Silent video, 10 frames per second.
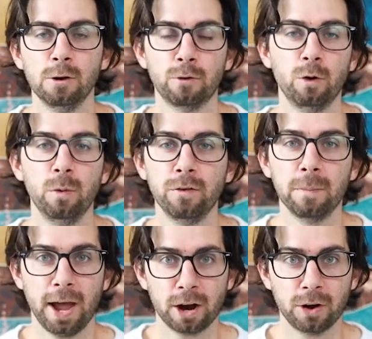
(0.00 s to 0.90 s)
for removing
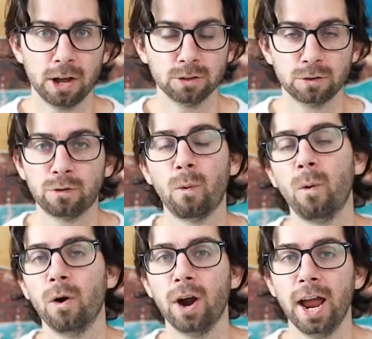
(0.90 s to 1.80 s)
backgrounds
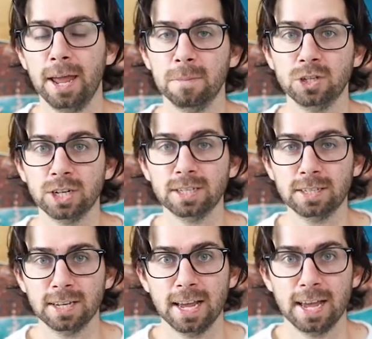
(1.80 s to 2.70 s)
for
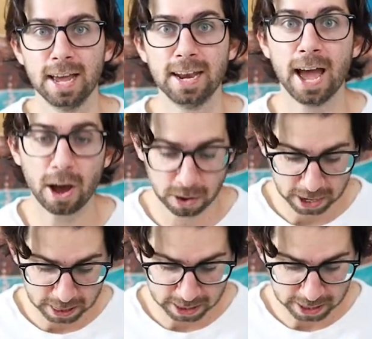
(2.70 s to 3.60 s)
images. Now,
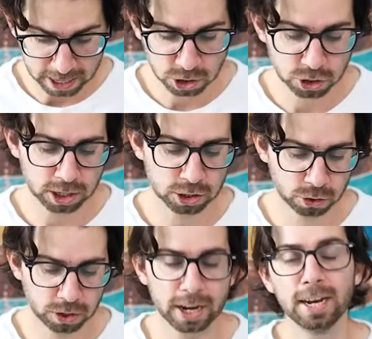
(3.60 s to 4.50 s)
and then they just
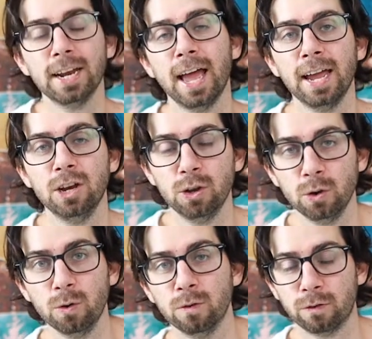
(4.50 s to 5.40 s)
created a new